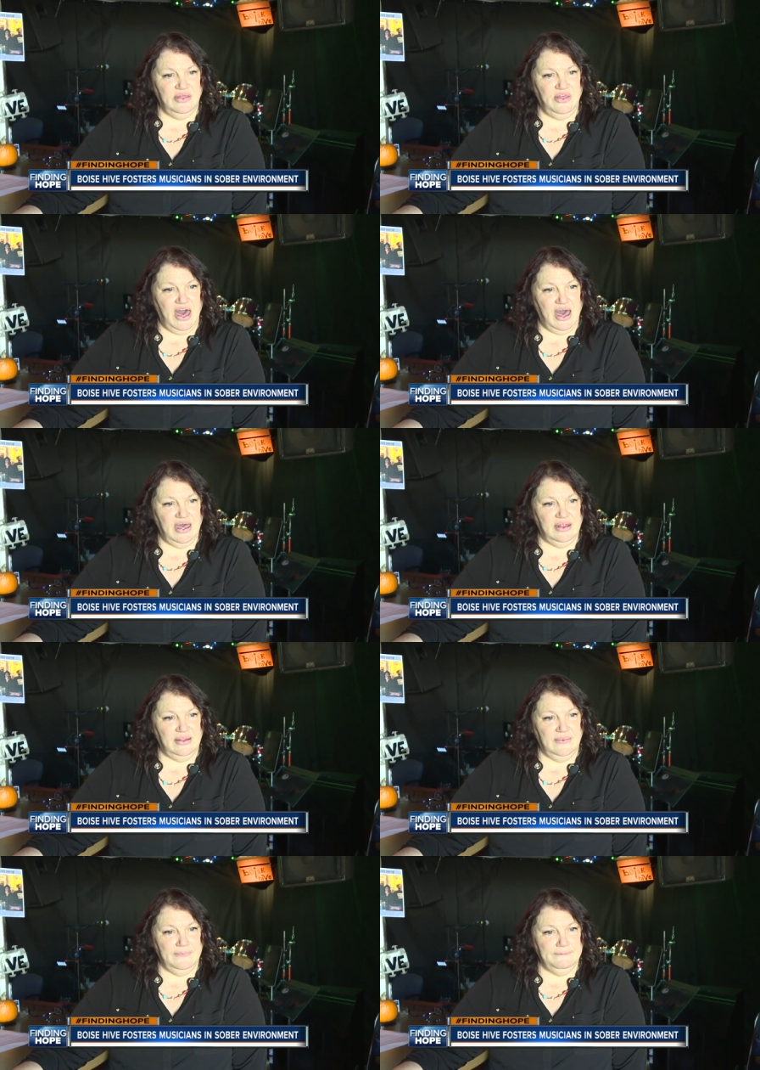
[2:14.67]

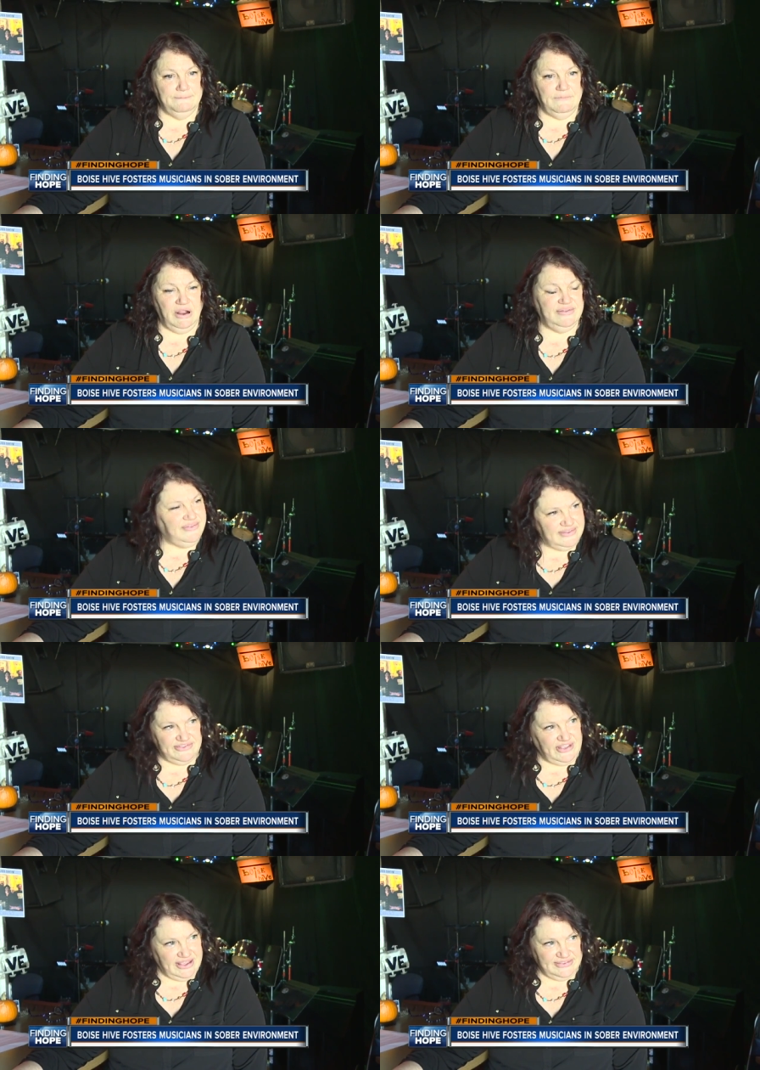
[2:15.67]
that are
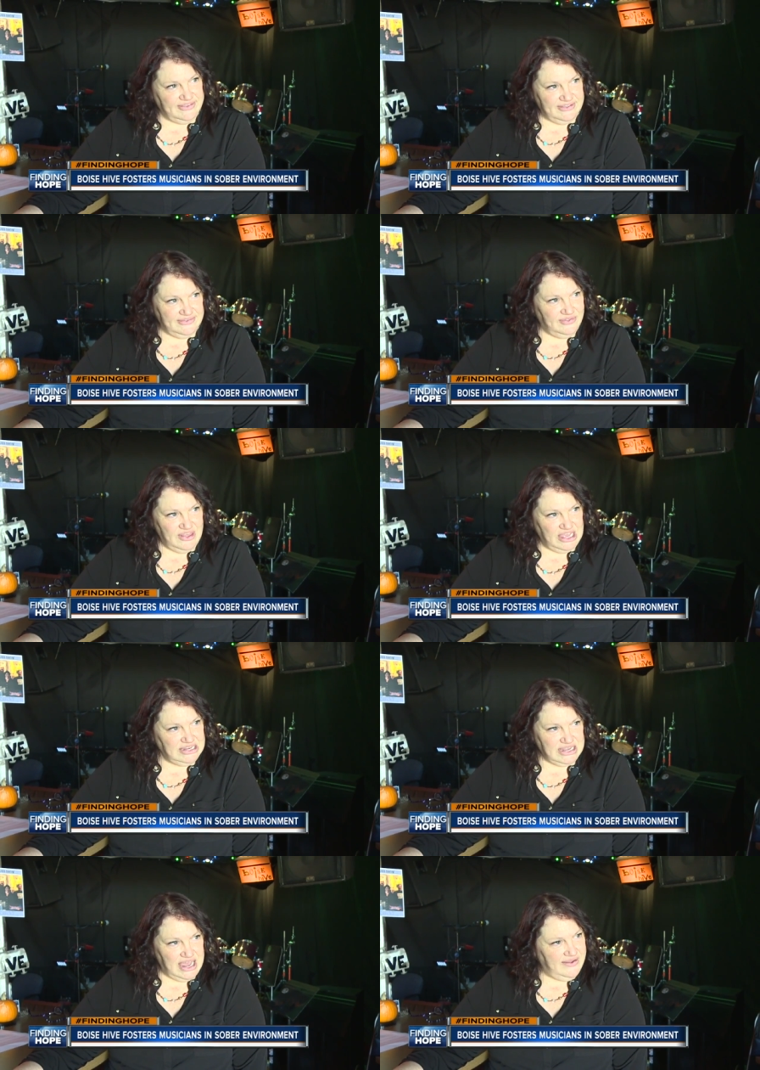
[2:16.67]
successes
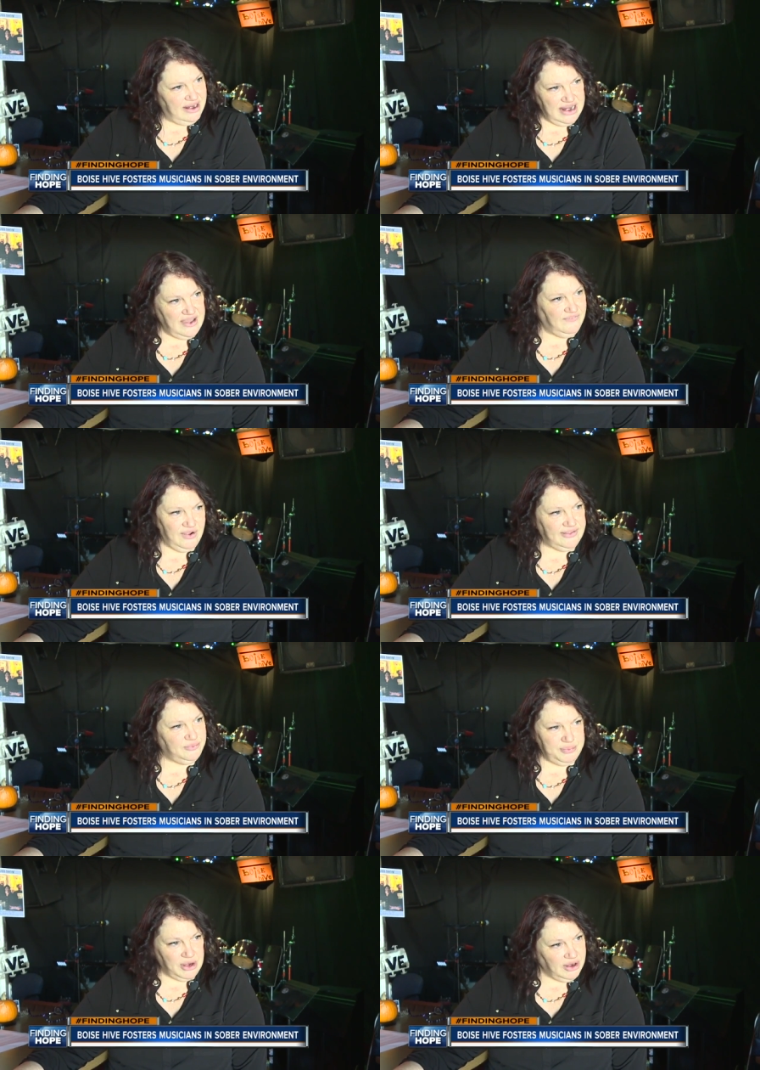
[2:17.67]
that I had never
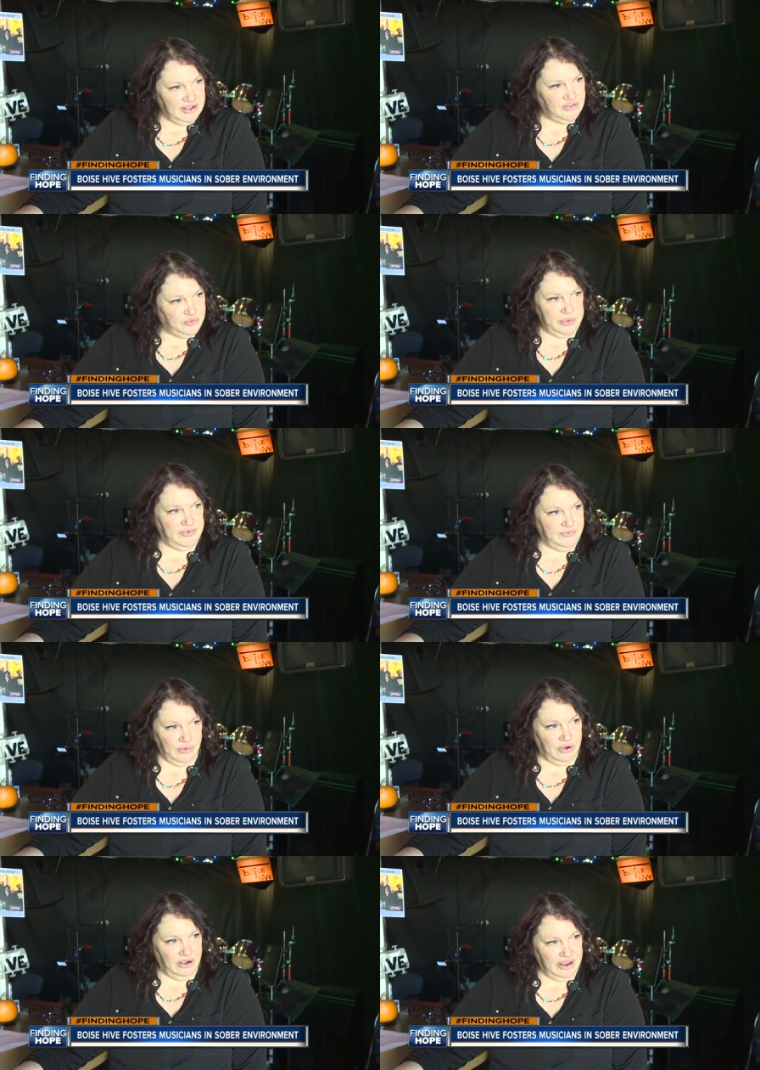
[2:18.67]
experienced
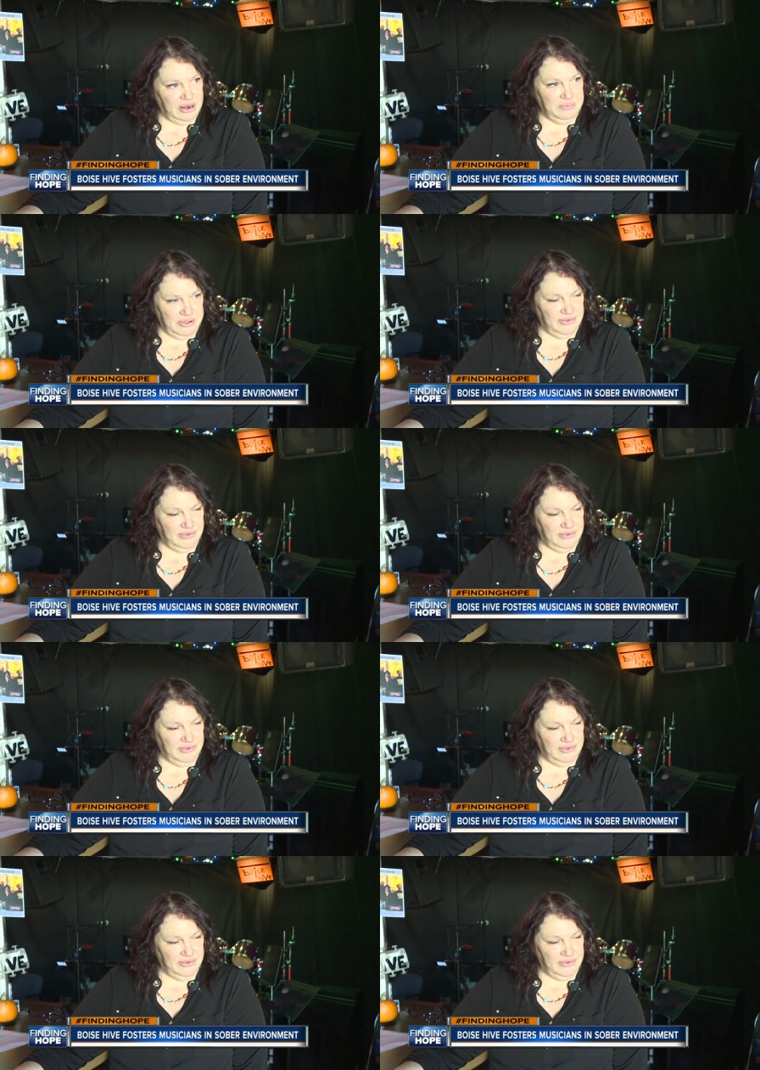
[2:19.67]
before in